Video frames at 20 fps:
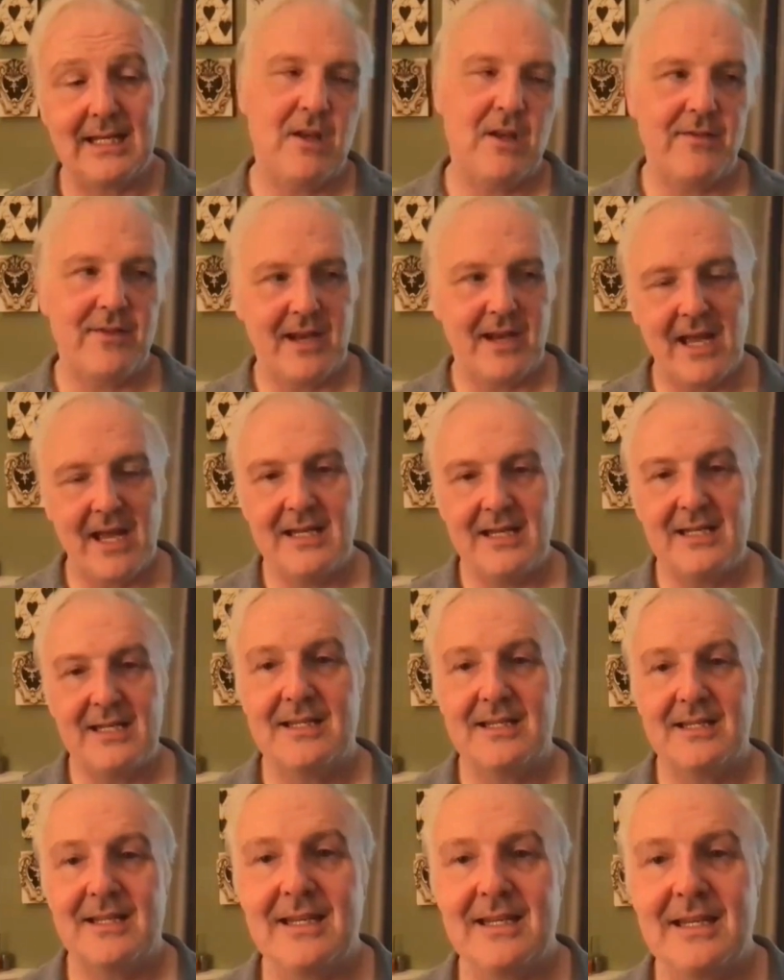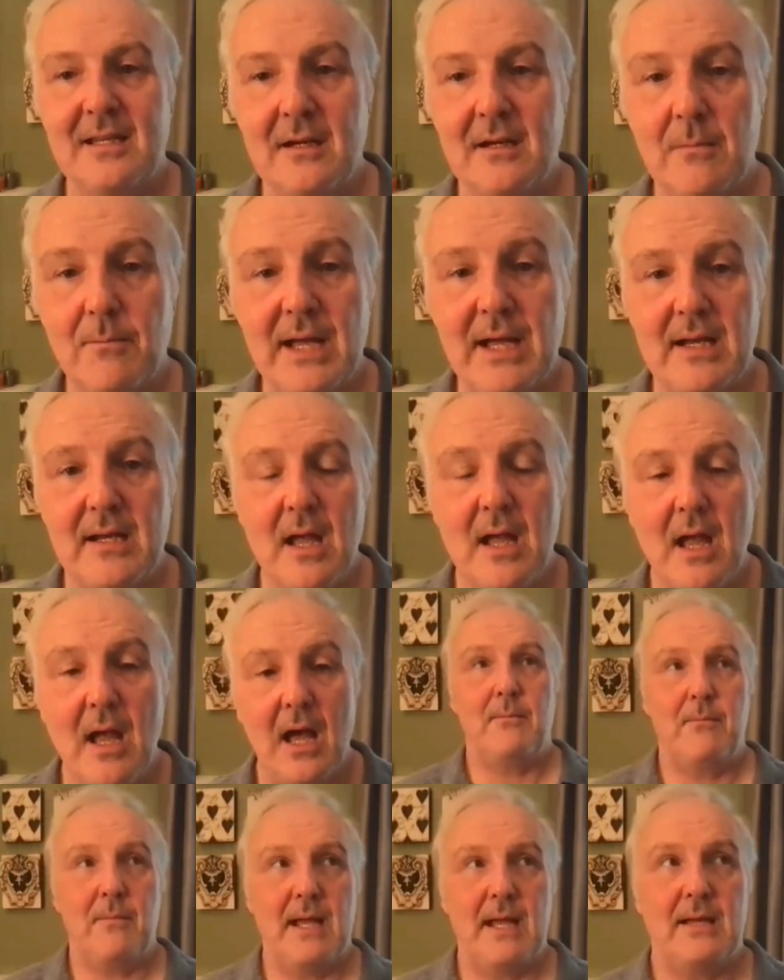Not that Heidi doesn't either, but
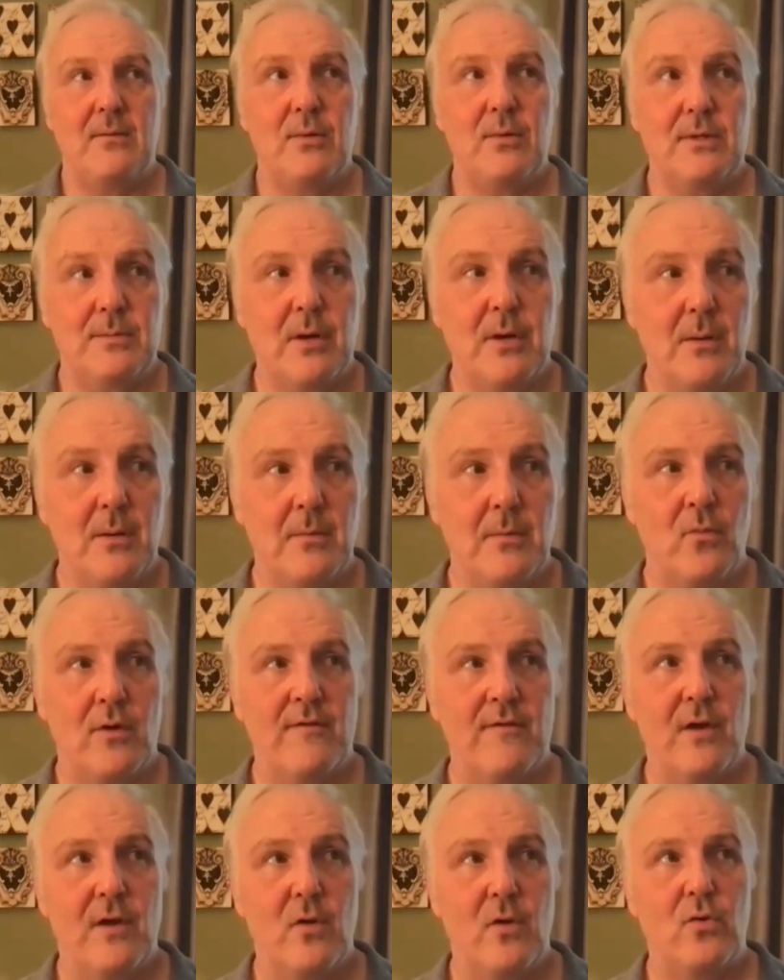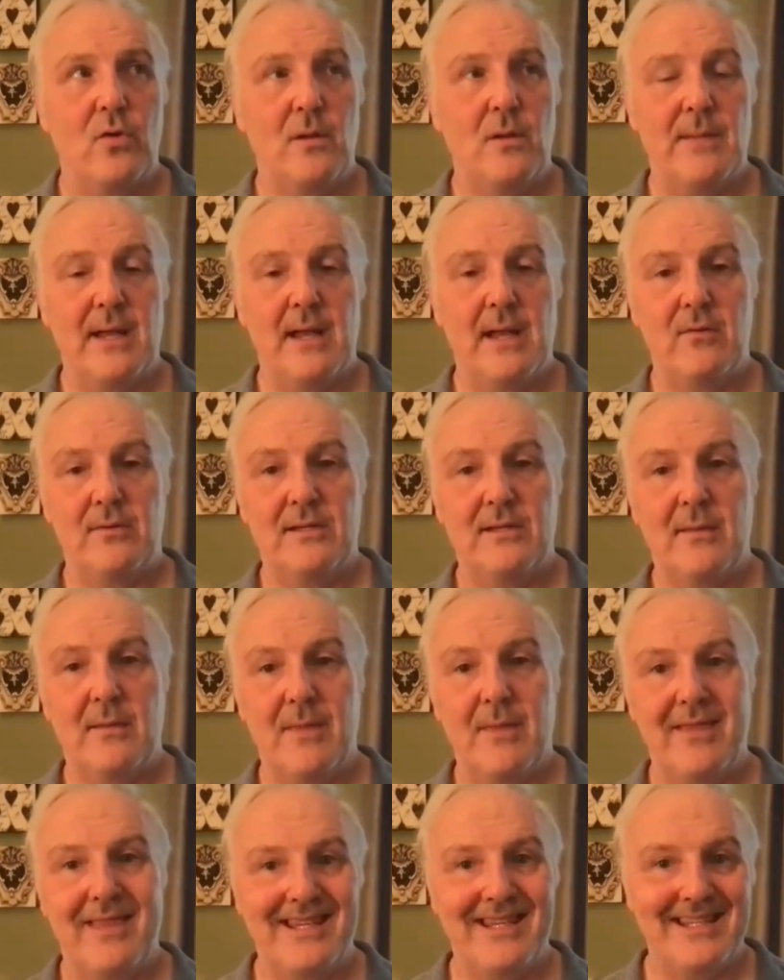Mike was probably more vocal about some
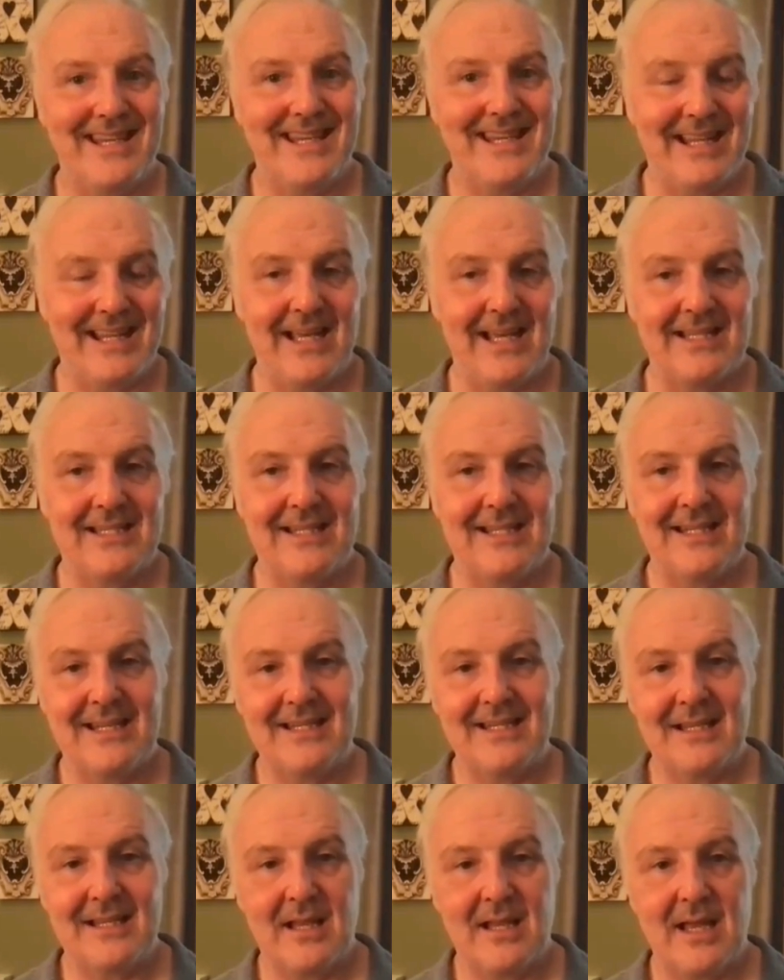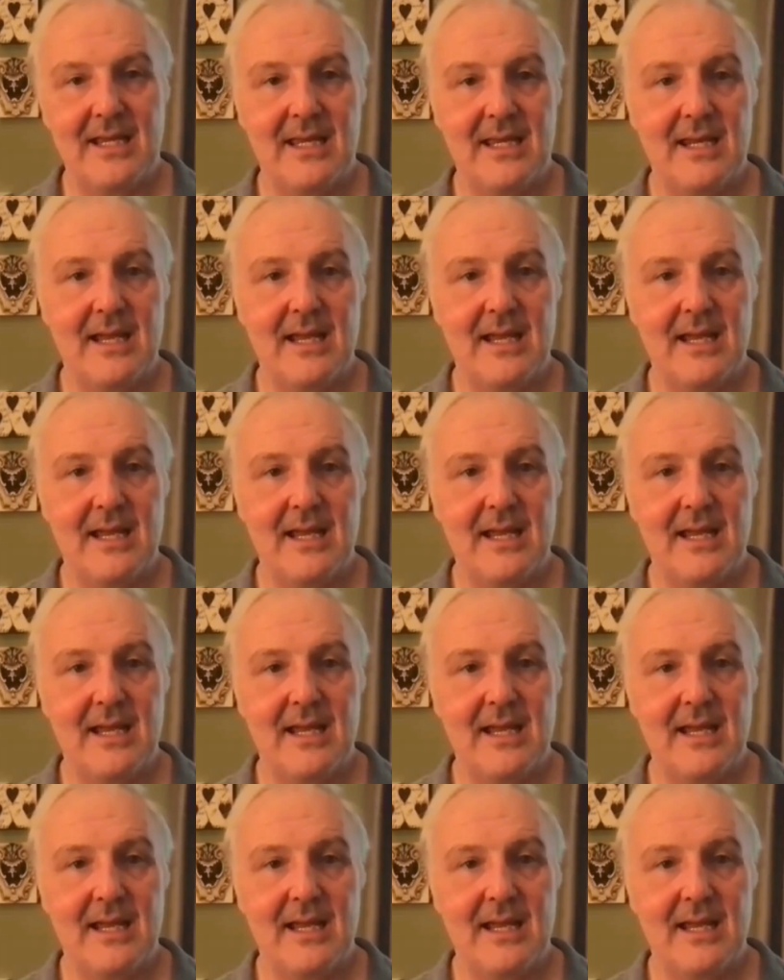of the things he likes and doesn't like.